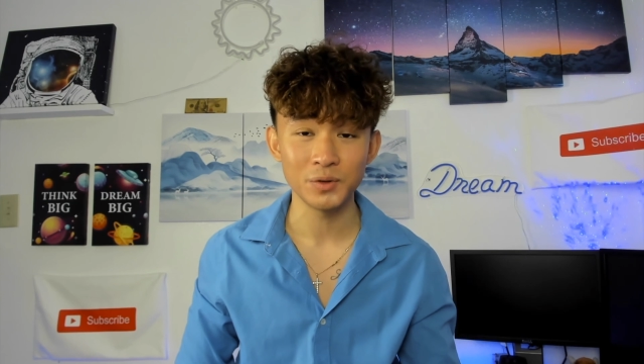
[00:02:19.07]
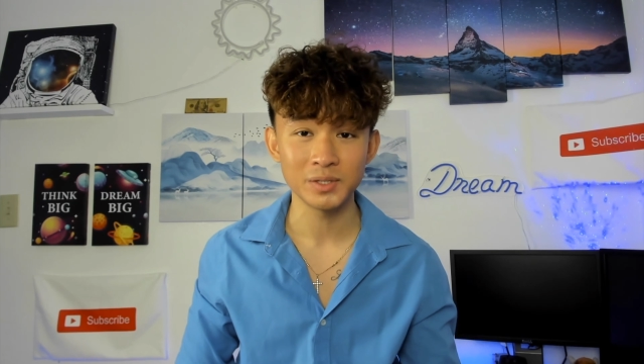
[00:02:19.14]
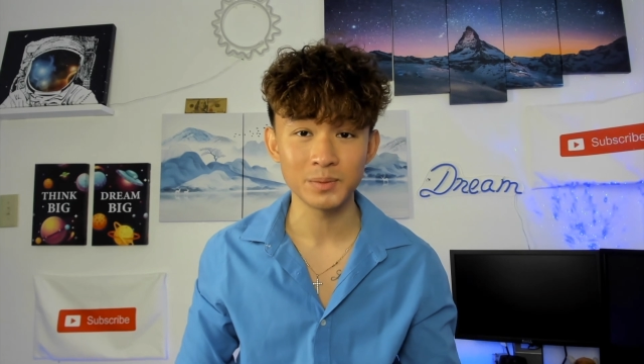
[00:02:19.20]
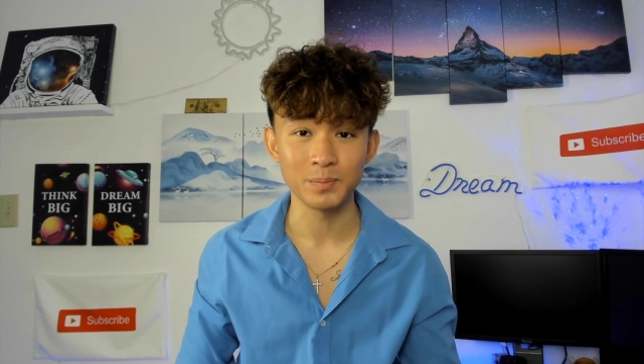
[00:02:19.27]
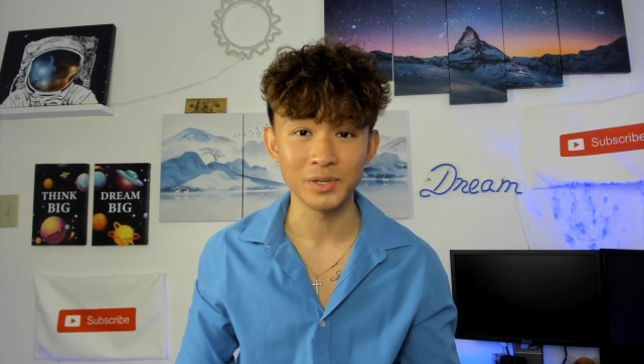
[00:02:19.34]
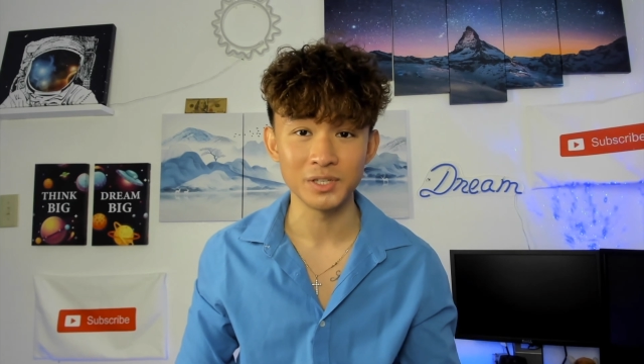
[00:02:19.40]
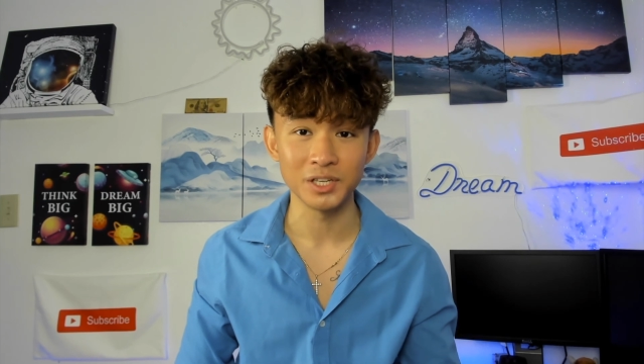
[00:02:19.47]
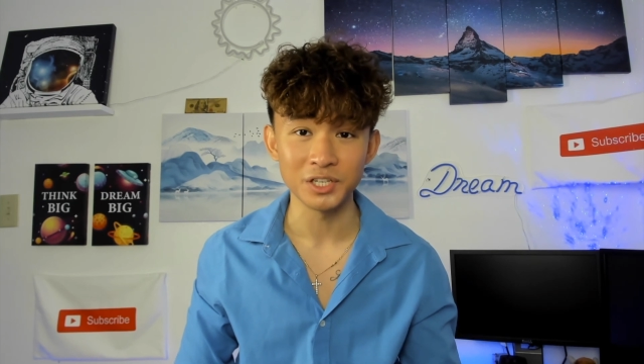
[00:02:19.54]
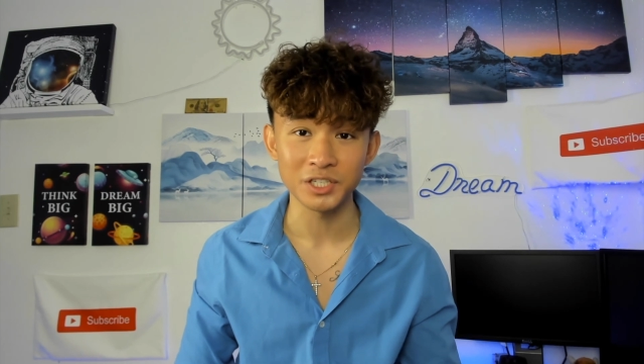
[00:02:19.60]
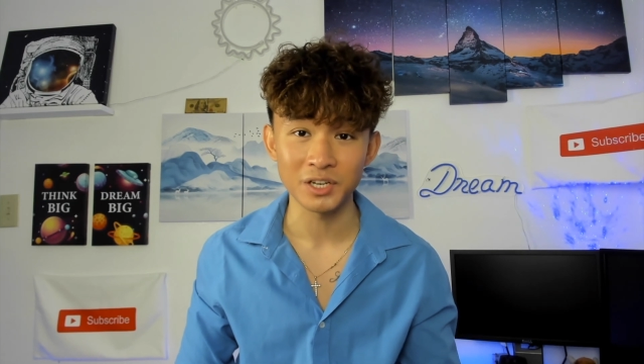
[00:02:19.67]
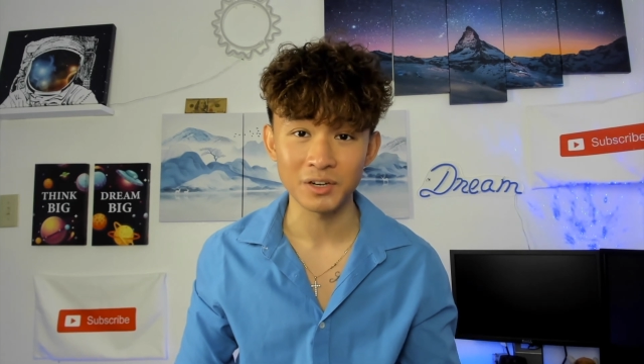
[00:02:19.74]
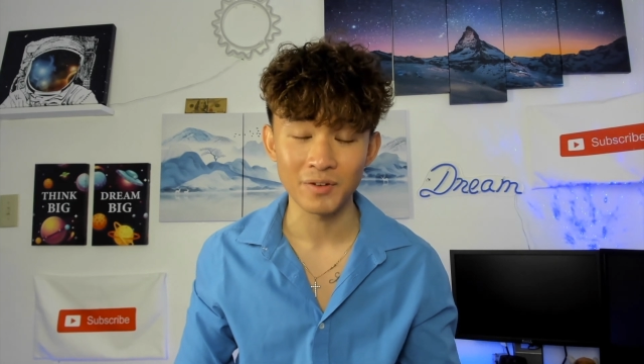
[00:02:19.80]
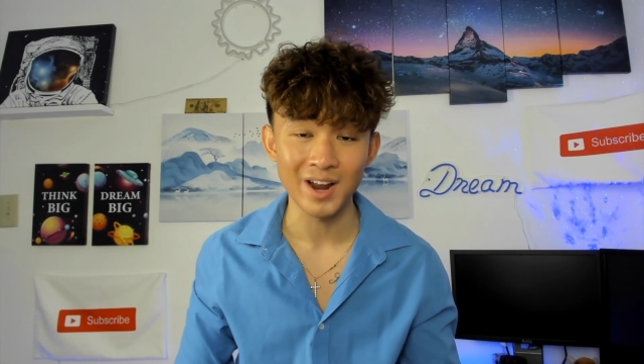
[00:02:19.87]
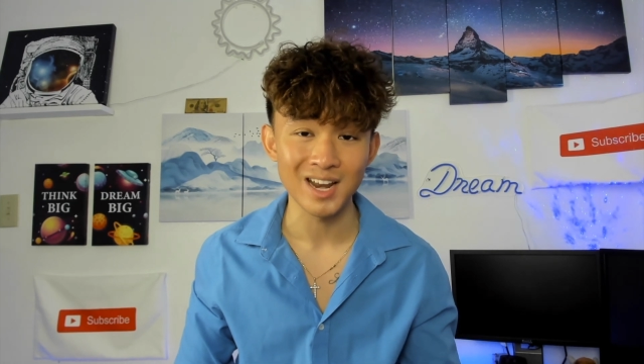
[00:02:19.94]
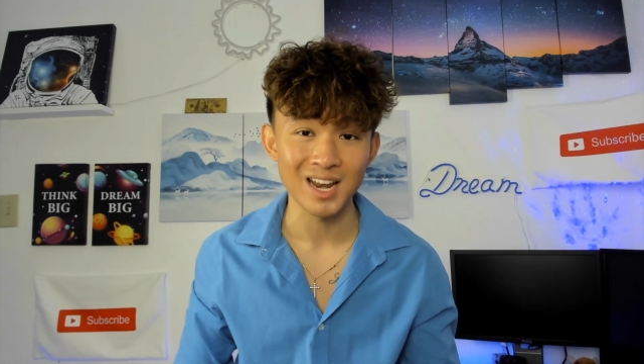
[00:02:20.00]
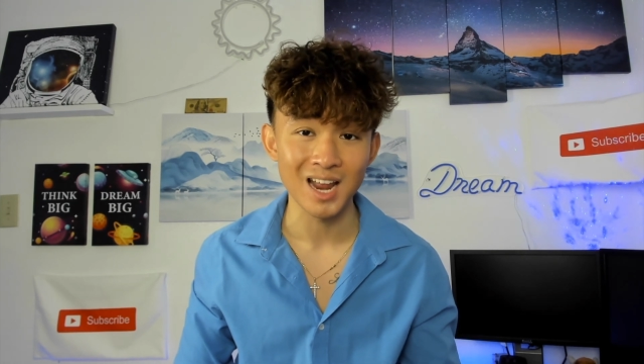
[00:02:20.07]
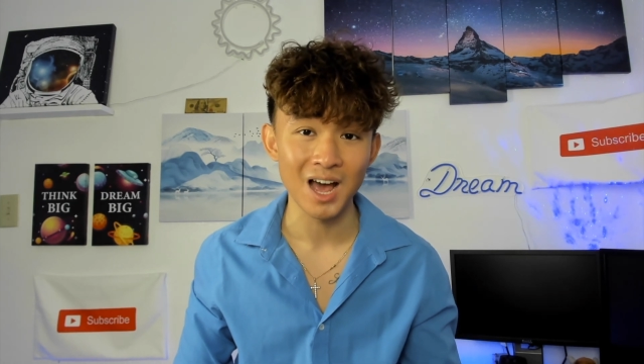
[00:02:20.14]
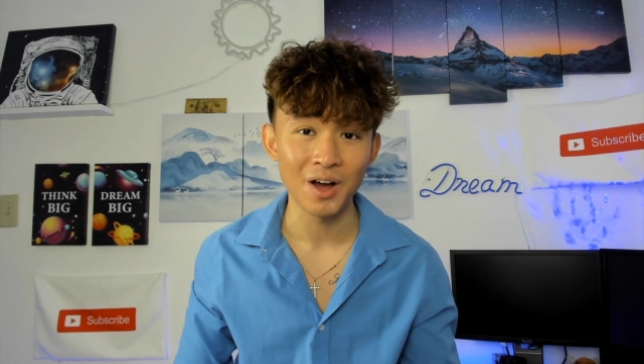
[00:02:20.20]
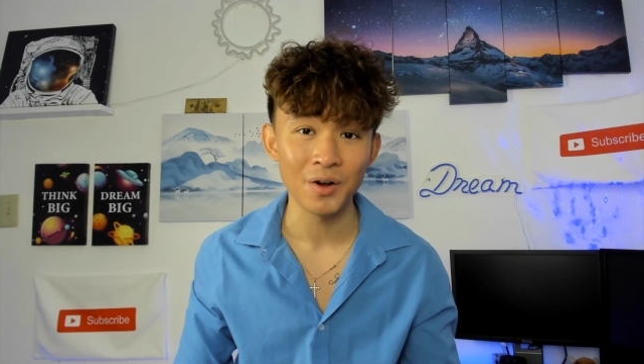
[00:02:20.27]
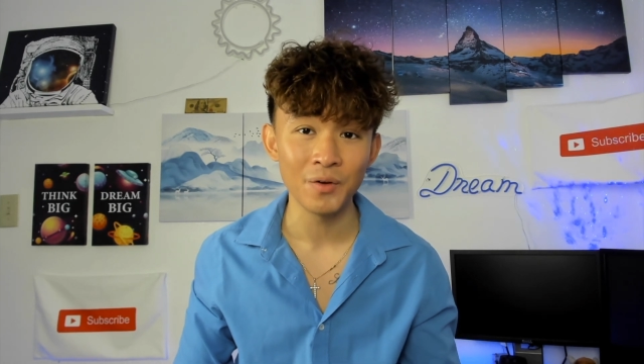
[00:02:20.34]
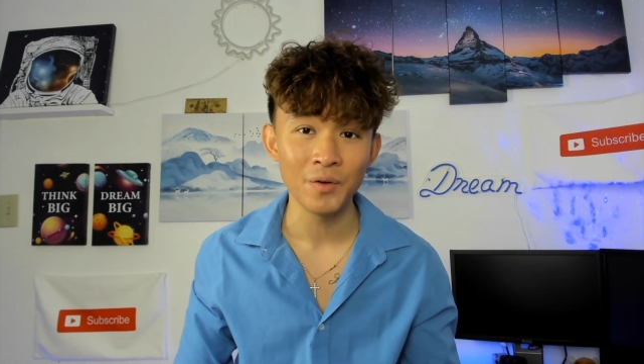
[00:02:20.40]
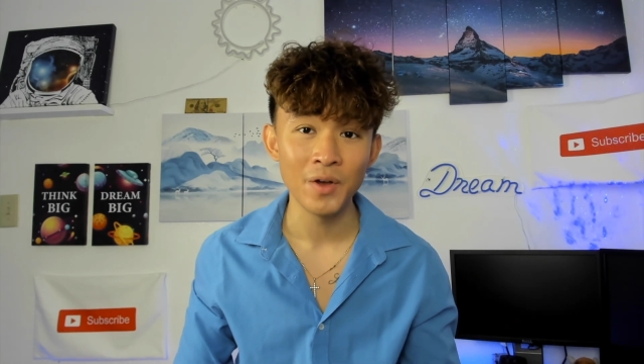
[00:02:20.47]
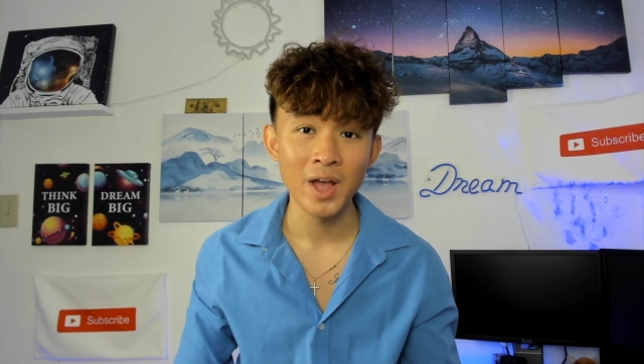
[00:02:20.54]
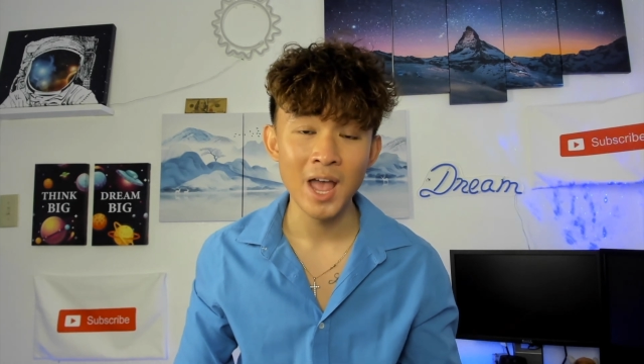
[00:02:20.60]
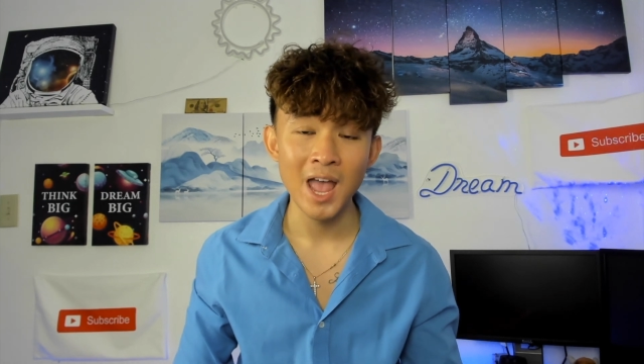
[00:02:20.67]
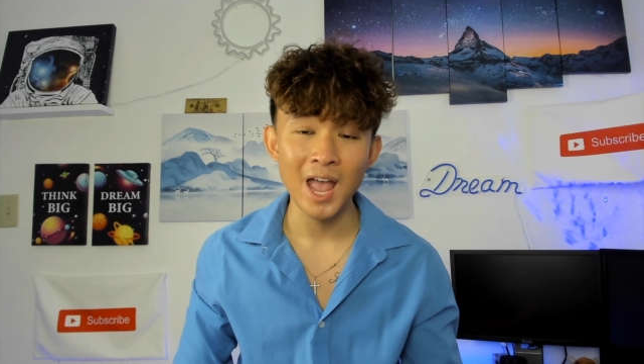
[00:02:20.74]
his position right now.